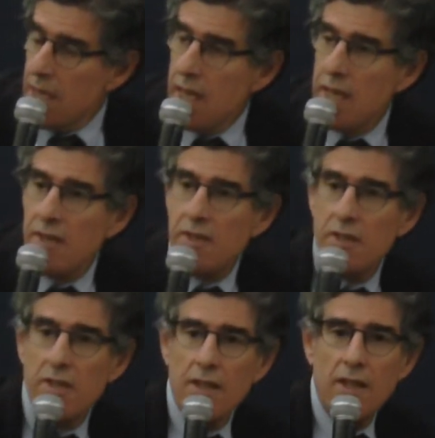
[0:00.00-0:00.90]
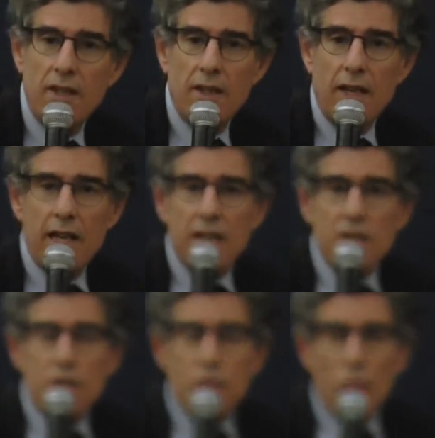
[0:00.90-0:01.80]
is an
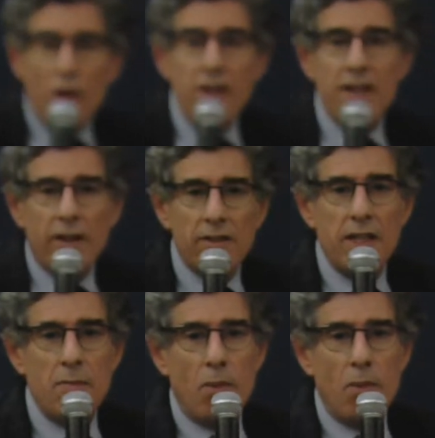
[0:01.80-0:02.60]
extraordinarily